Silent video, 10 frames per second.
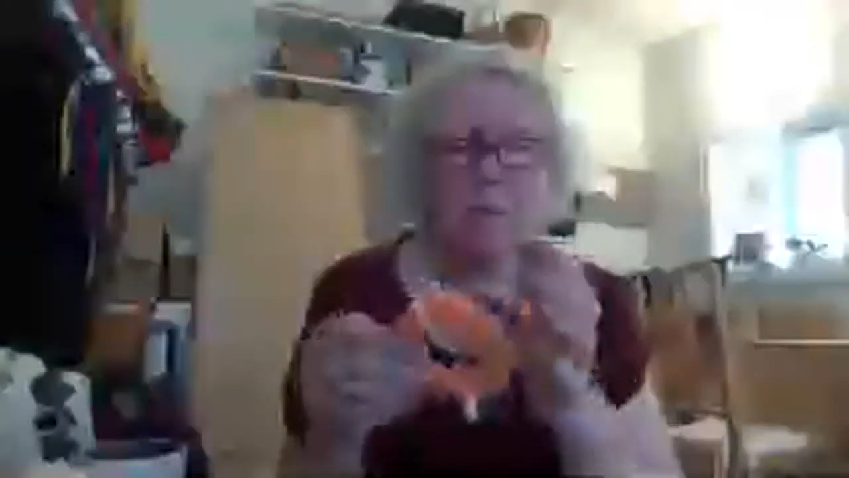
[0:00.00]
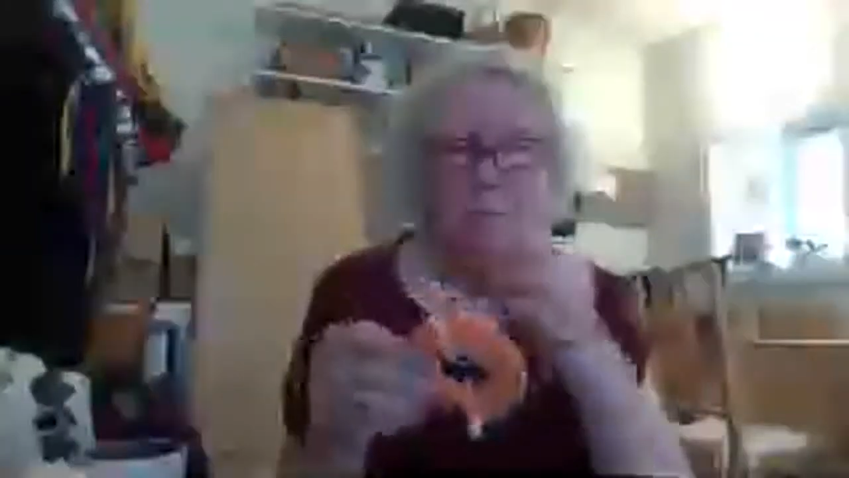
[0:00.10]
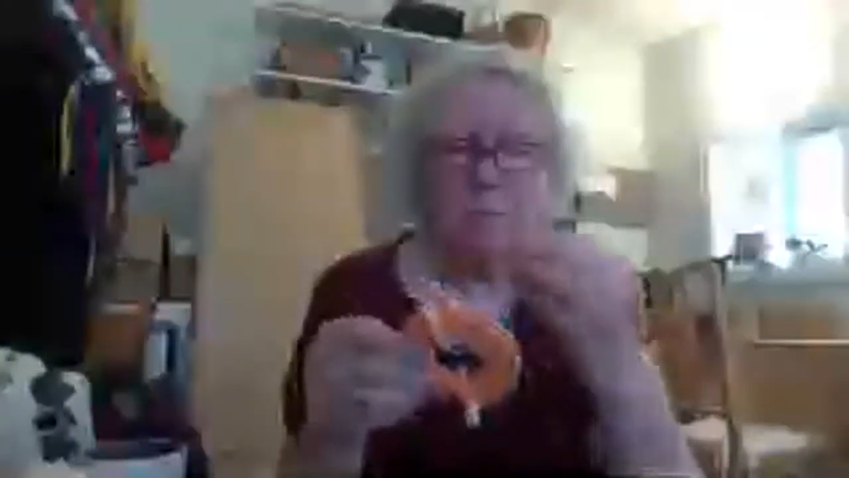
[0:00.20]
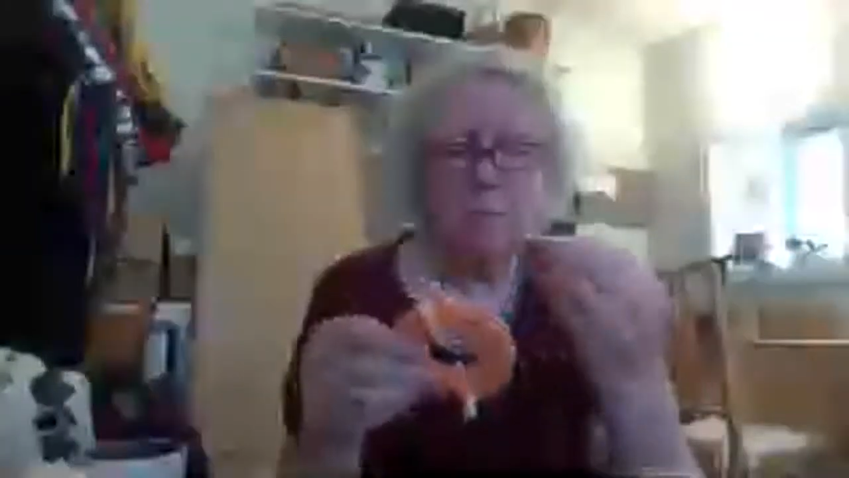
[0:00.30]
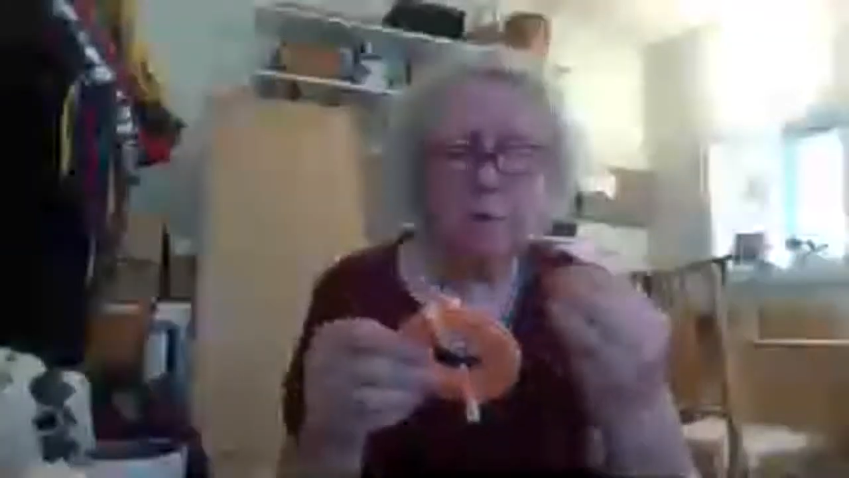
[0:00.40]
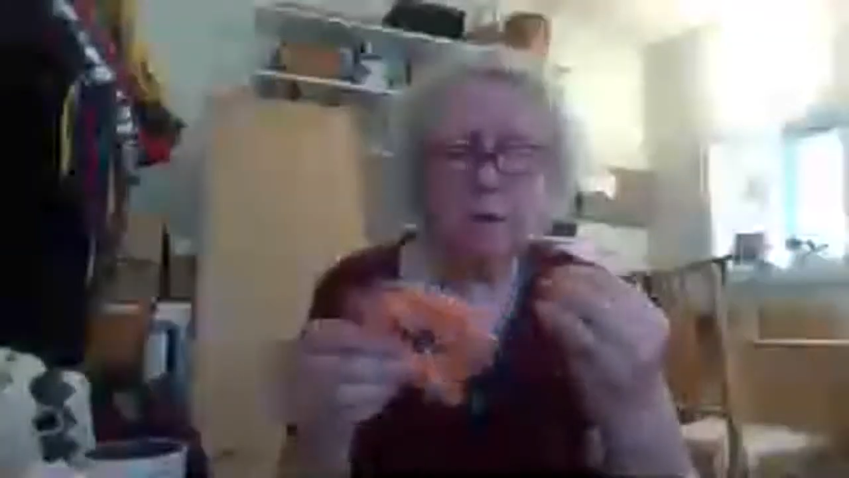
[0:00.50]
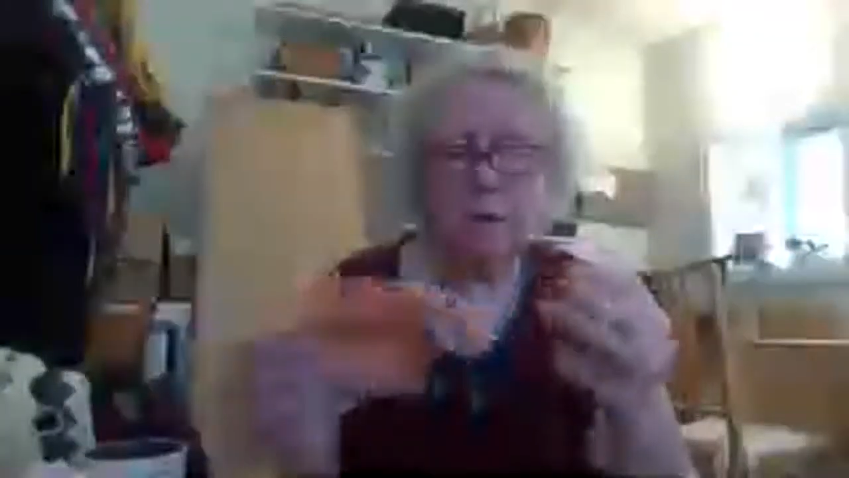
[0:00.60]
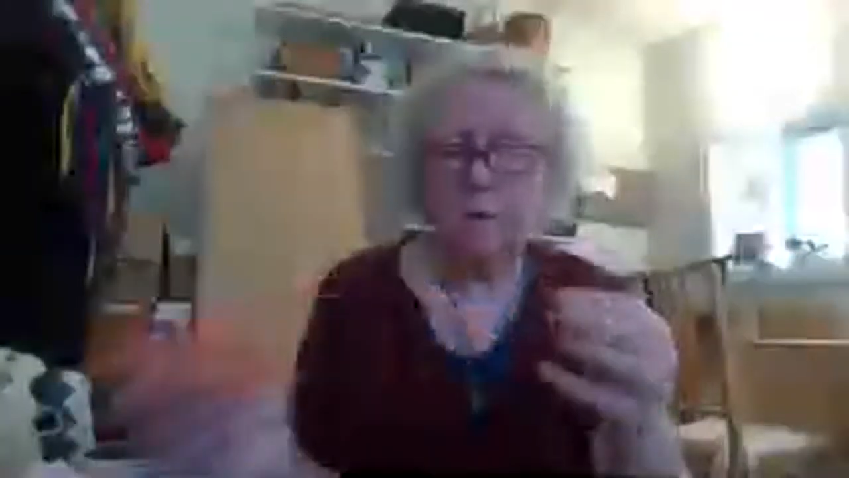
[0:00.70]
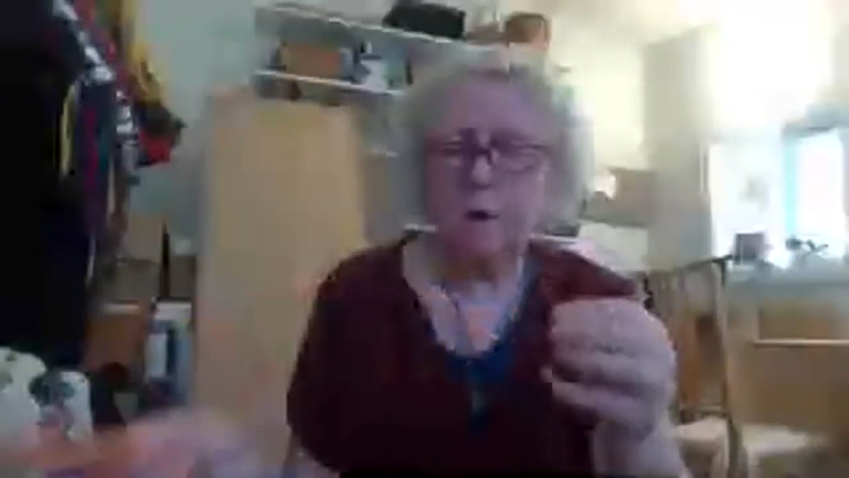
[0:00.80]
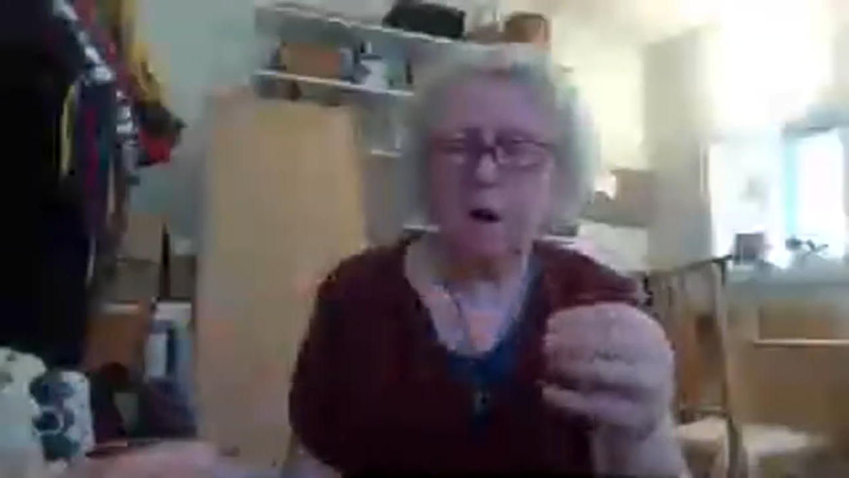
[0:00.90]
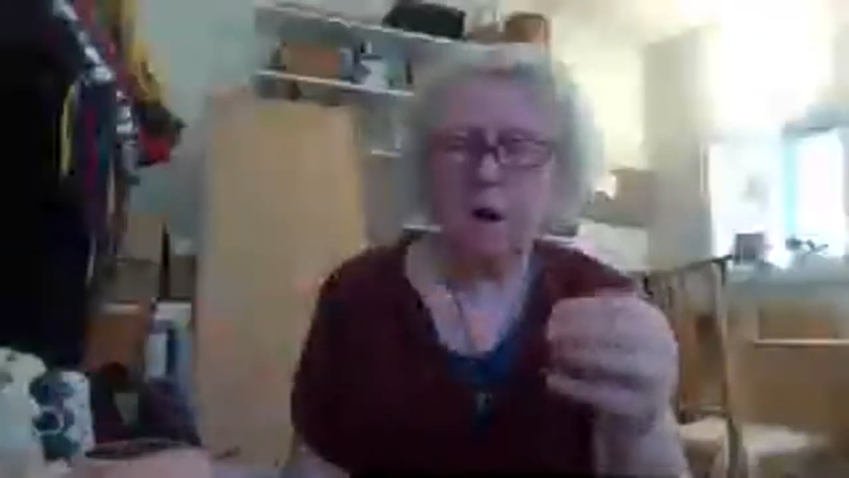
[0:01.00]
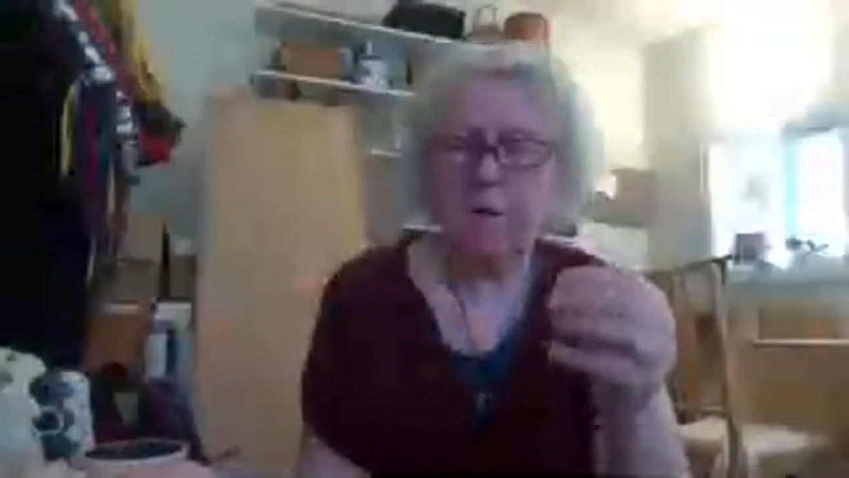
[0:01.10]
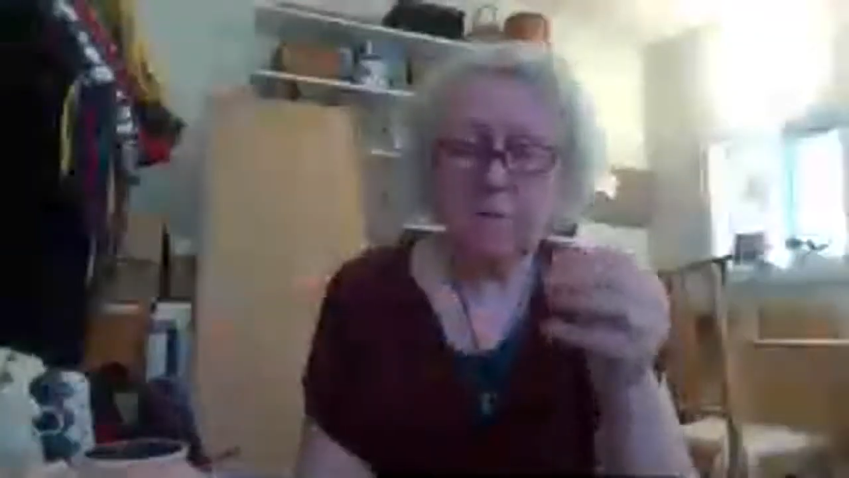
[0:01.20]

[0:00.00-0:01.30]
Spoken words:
and then you feed your